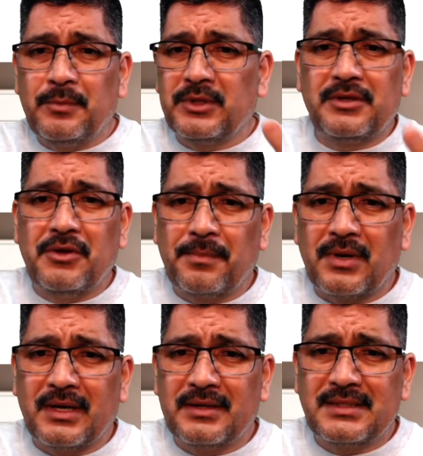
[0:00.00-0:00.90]
with the new
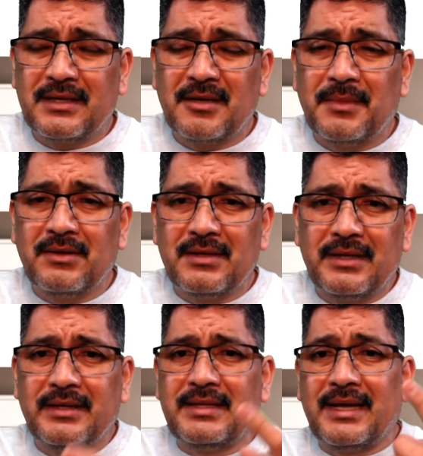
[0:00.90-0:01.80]
products that come out
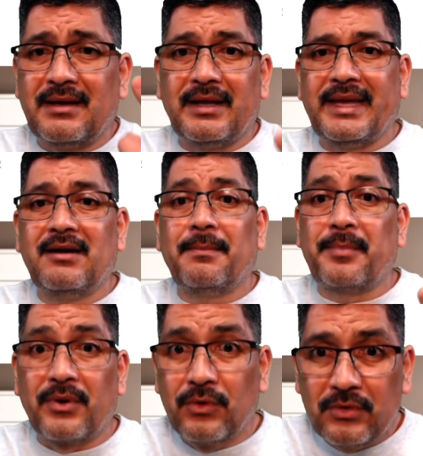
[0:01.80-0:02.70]
that get
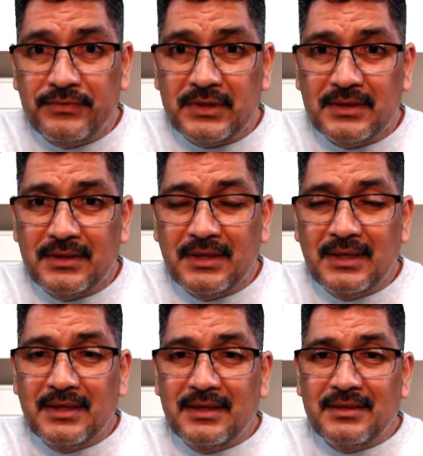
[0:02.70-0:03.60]
approved.
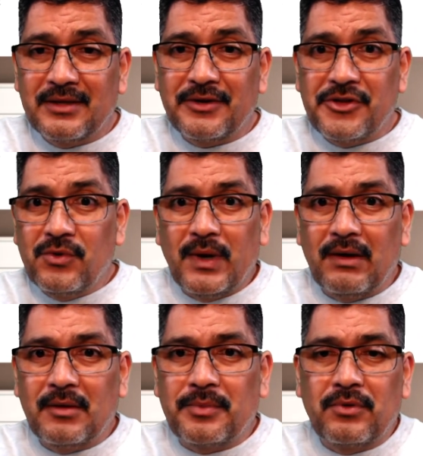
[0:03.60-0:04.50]
They're
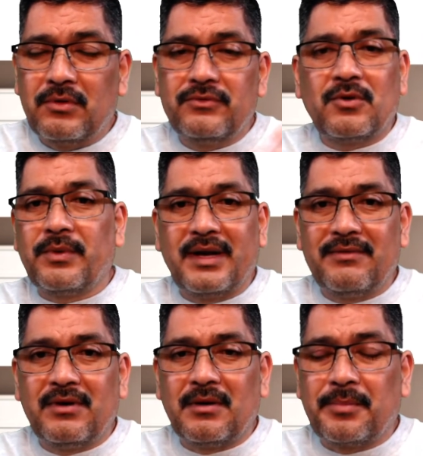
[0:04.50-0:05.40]
UL approved or
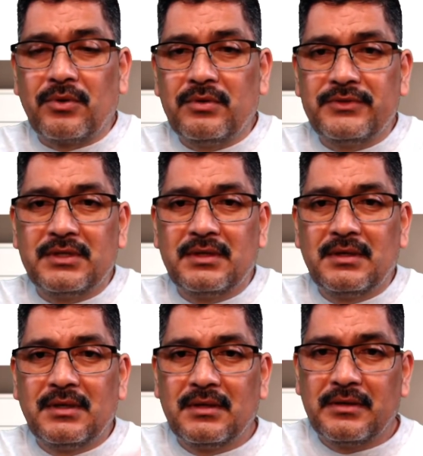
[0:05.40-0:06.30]
whatever approved,
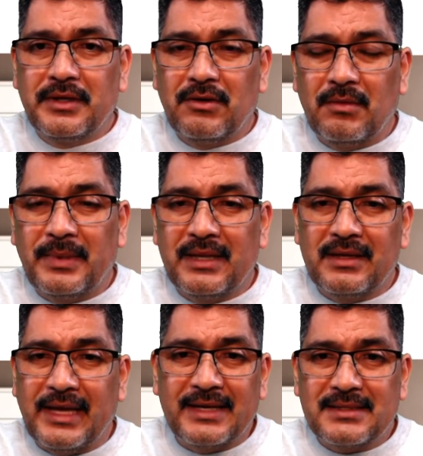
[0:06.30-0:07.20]
by the
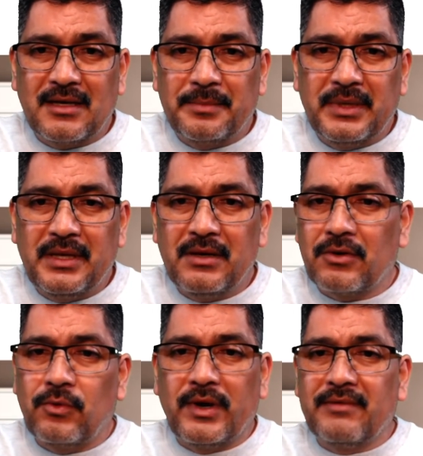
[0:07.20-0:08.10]
gas company or
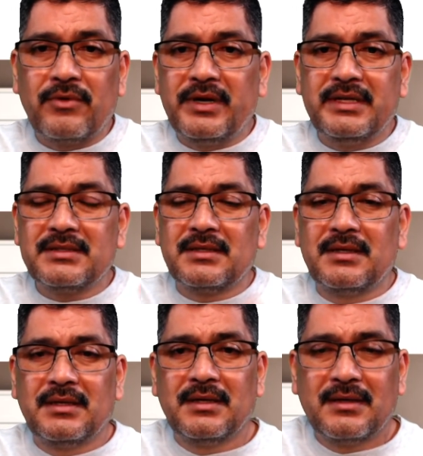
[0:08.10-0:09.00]
whoever it is.
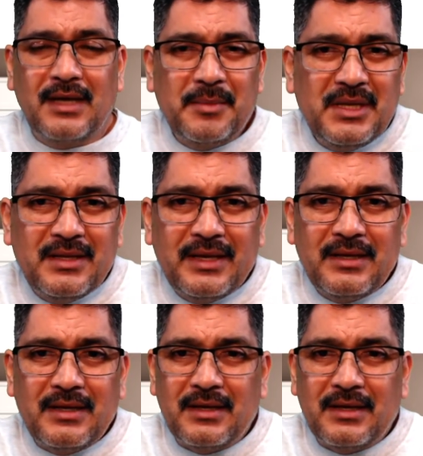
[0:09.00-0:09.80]
I mean, they